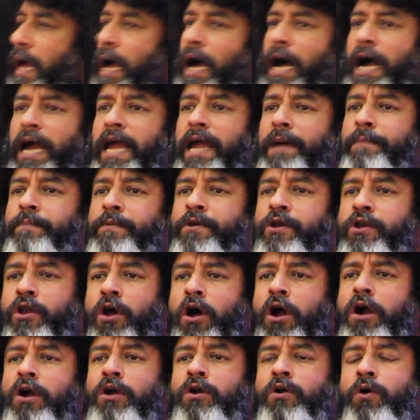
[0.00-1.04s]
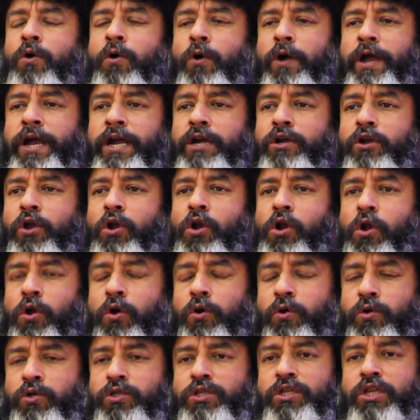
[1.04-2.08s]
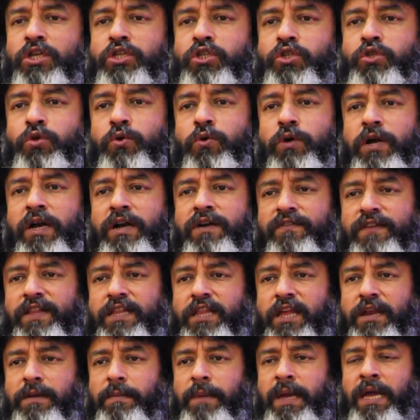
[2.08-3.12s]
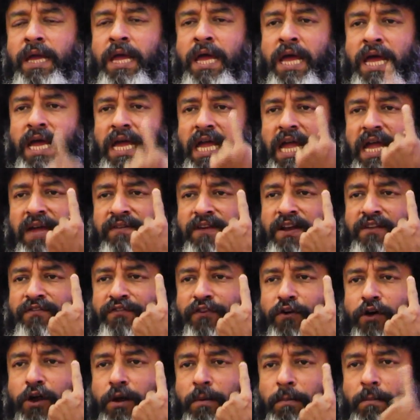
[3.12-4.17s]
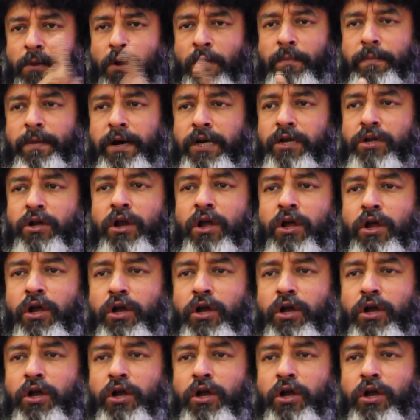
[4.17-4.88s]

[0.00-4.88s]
I am not going to lose the student within me even for a moment